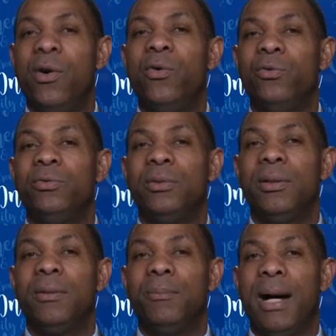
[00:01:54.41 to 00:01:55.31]
owned
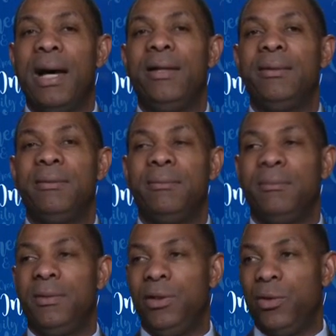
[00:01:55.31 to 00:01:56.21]
by
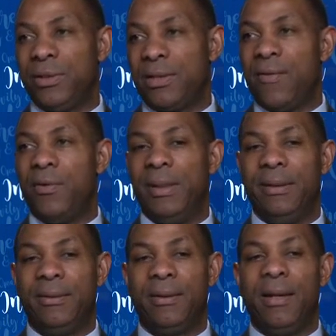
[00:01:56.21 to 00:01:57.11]
the U.S. government.